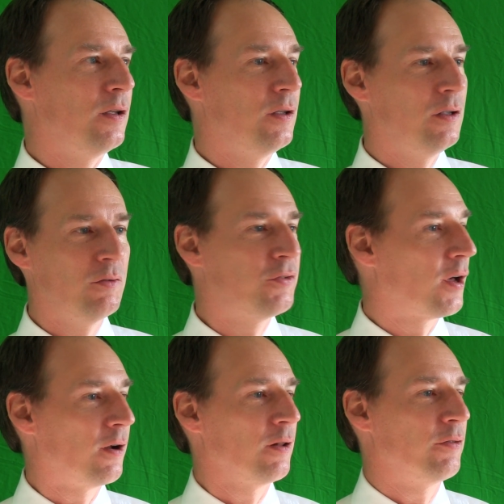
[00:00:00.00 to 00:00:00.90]
you've done
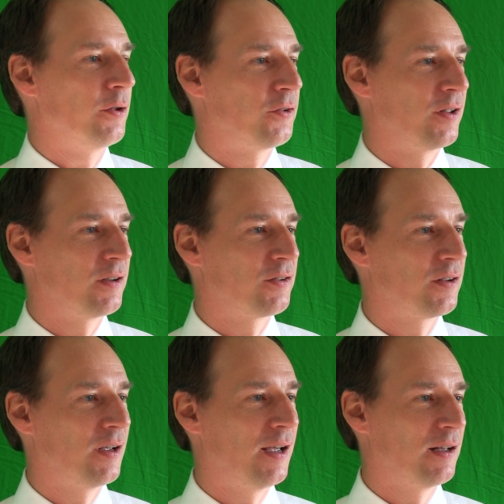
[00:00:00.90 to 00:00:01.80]
all of those things,
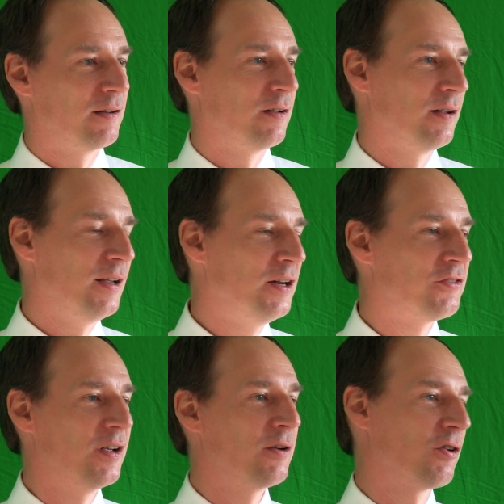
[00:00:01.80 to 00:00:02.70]
and
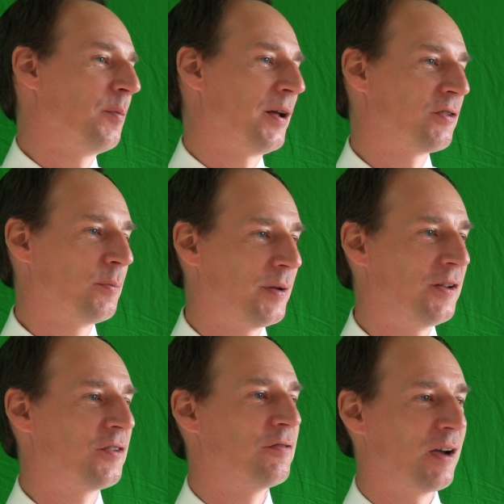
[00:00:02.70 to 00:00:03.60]
each incremental
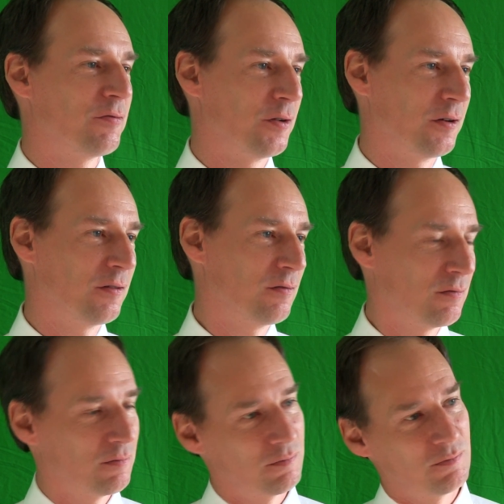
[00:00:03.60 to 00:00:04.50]
piece of effort
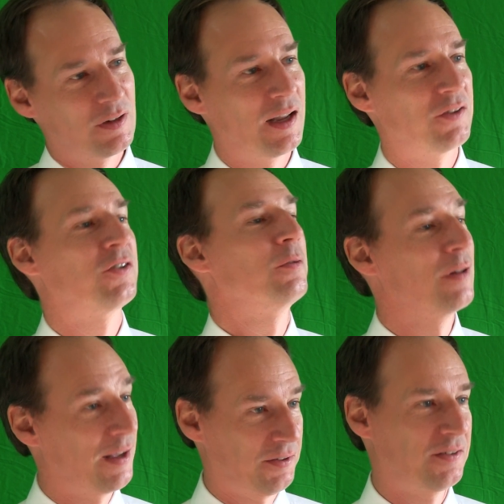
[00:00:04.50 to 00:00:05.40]
gets you
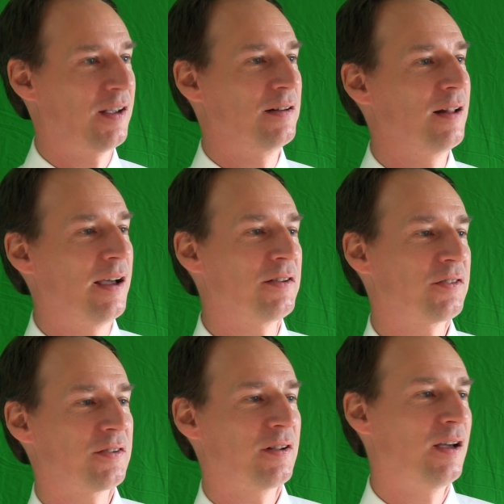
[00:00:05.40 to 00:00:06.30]
less and
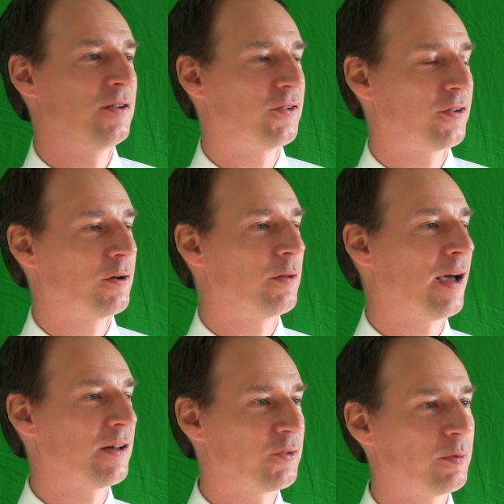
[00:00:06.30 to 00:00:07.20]
less. And so
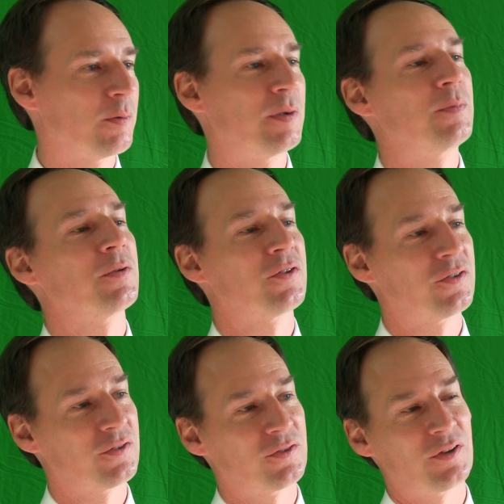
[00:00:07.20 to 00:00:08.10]
that's where people
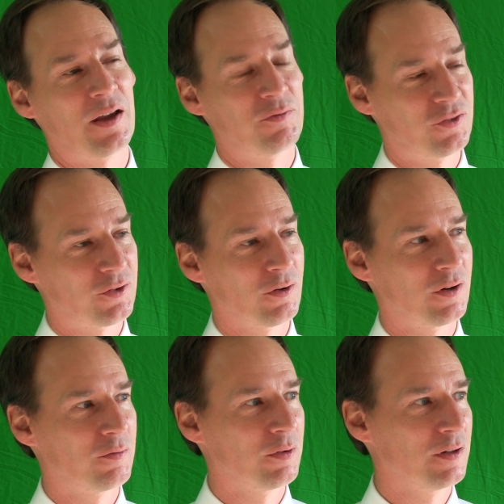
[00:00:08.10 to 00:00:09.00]
have
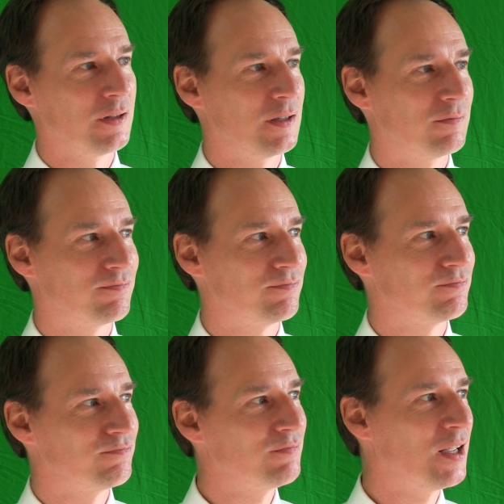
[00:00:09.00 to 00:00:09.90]
started really
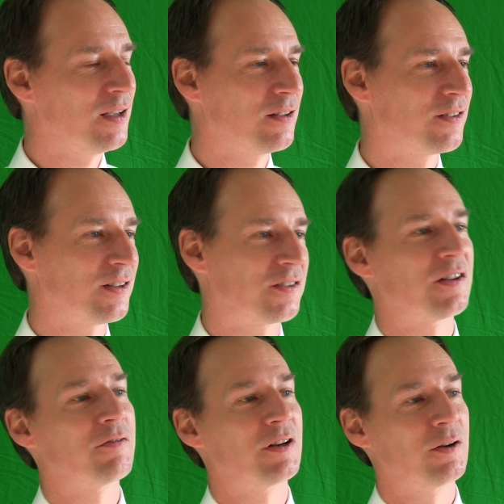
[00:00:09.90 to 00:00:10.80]

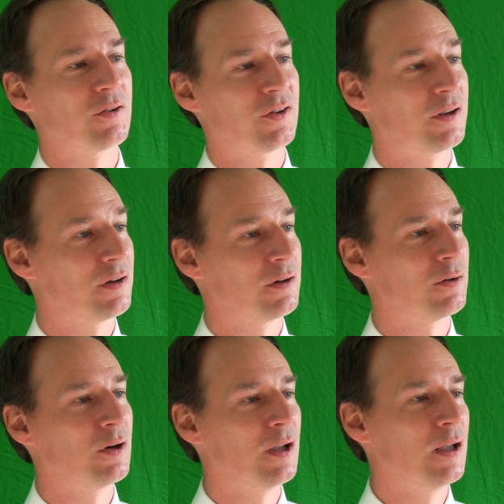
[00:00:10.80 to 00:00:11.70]
6-7 years ago